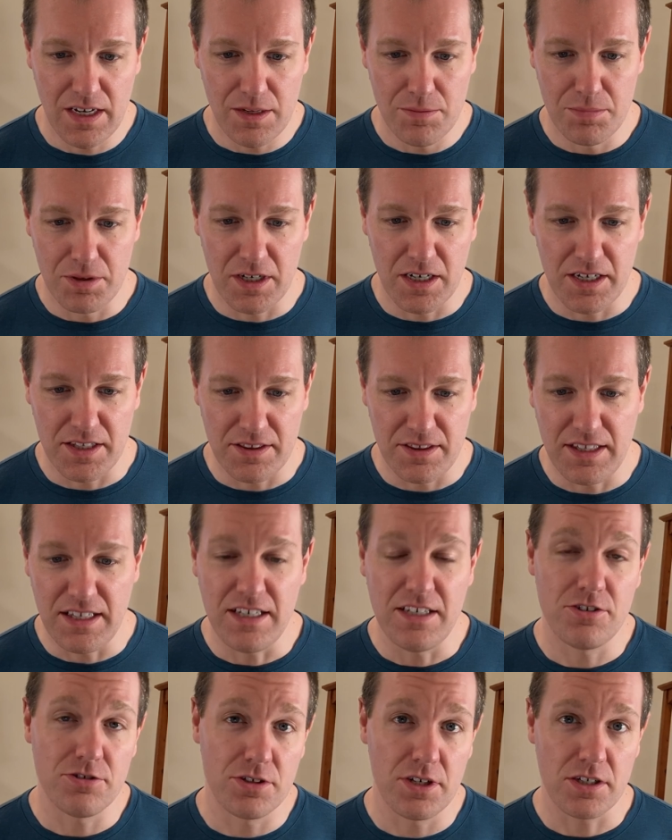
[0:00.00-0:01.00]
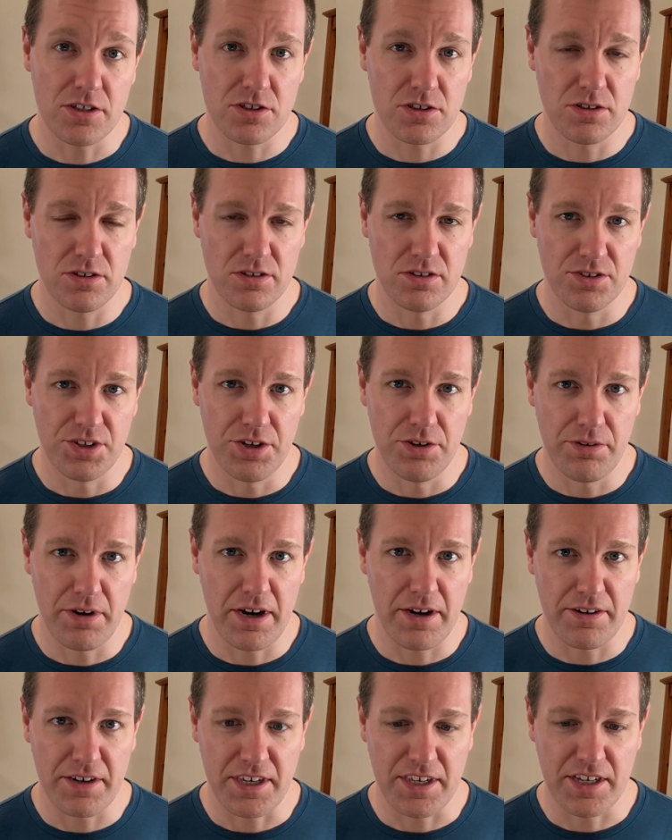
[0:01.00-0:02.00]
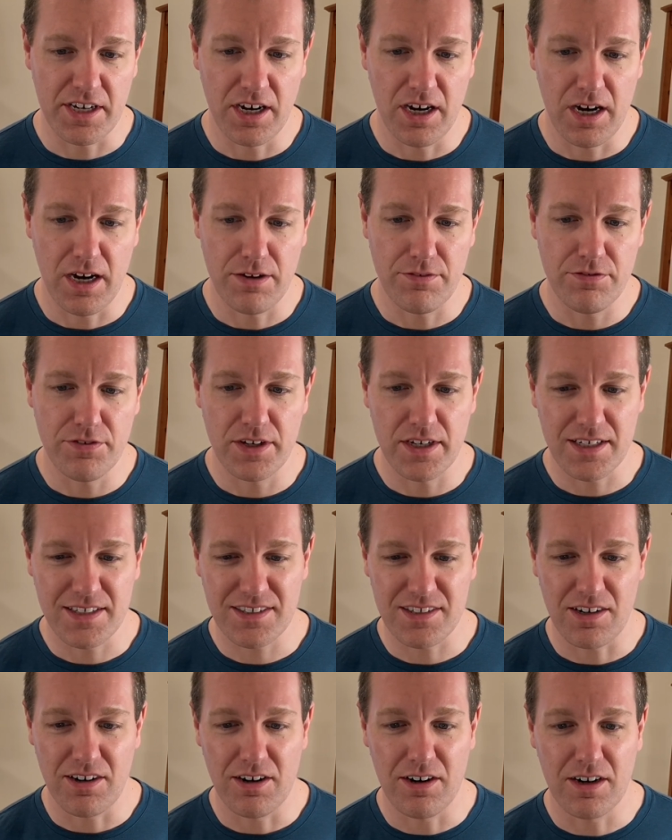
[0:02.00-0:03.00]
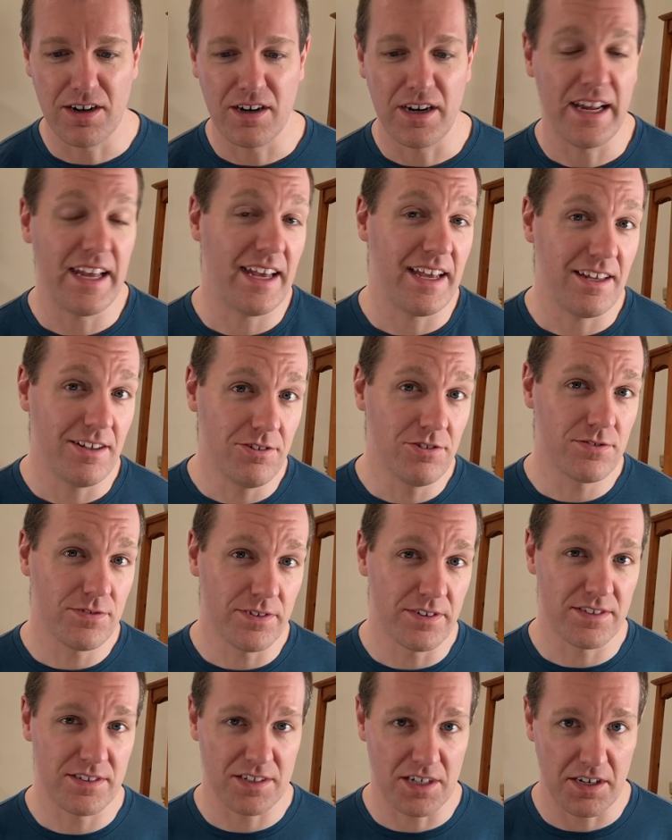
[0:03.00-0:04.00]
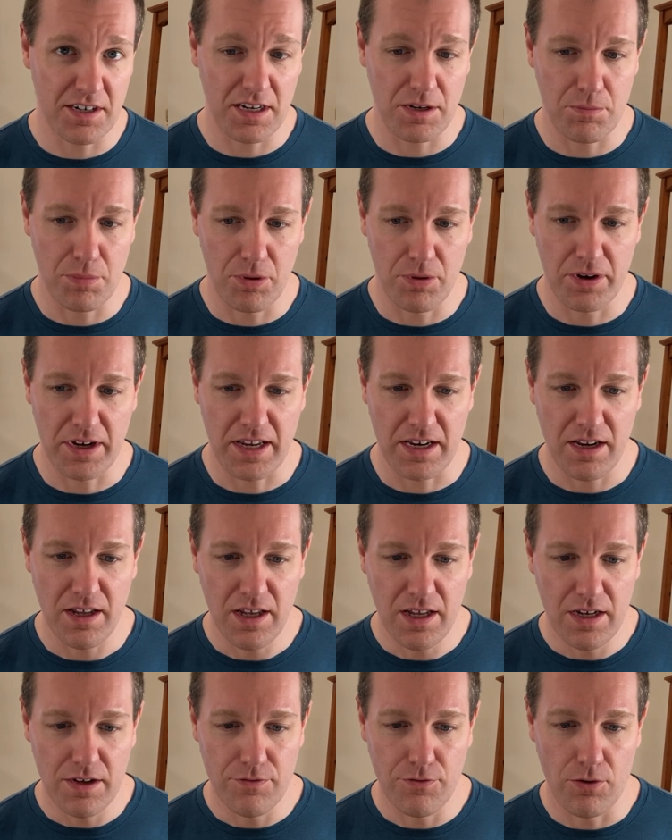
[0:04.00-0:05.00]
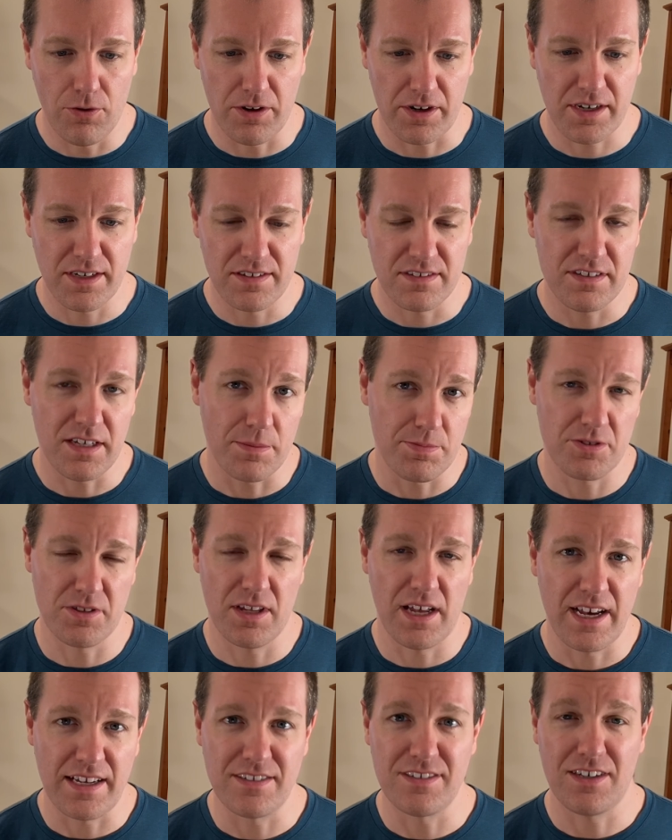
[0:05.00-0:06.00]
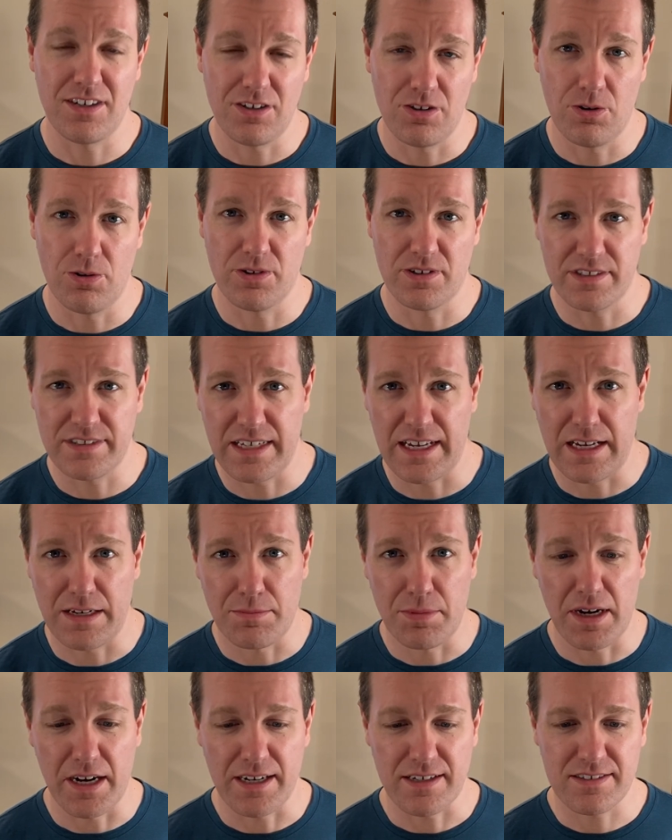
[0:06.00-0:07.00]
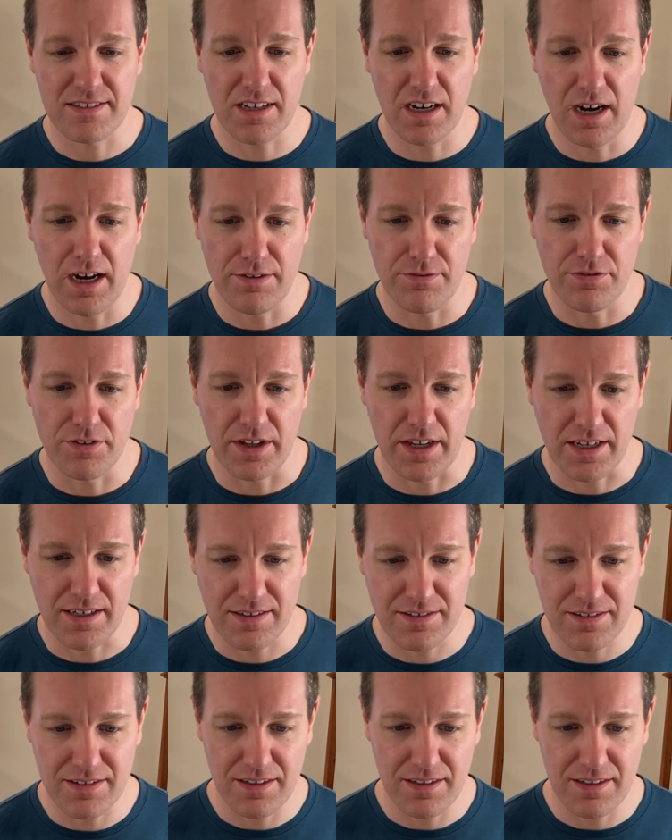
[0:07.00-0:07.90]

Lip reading: but the traditional literary conflicts are a useful starting point for conceptualizing your sandbox conflicts.